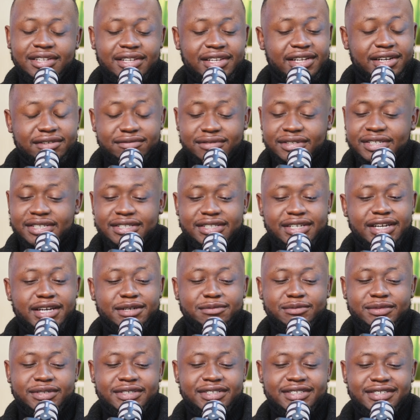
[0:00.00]
lovely
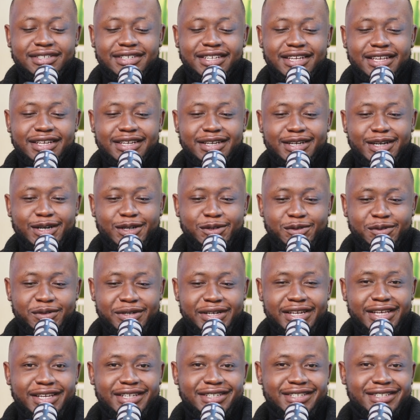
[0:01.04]
times. I can't
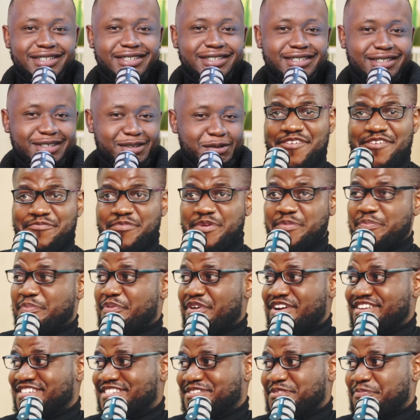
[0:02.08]
relate. Be
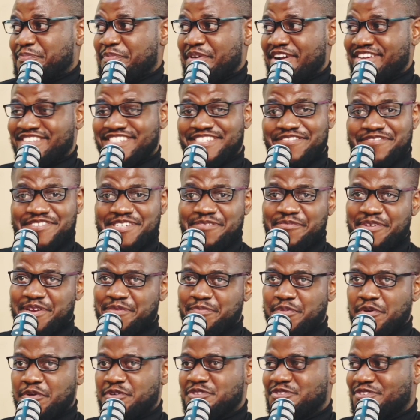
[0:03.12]
pressed if somebody
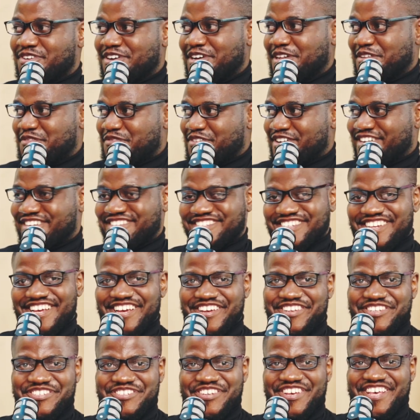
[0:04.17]
pokes your girlfriend
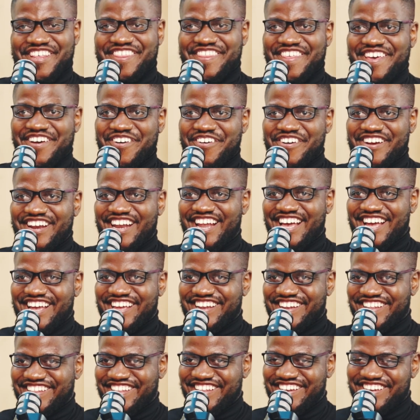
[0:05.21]
because you're there online,
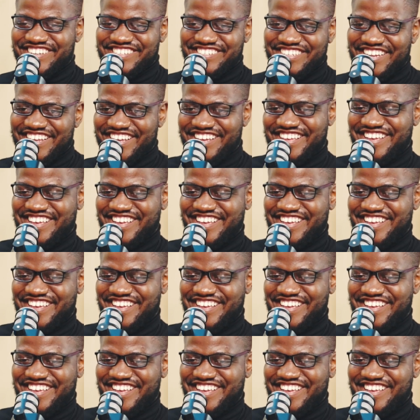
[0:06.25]
and then it's like.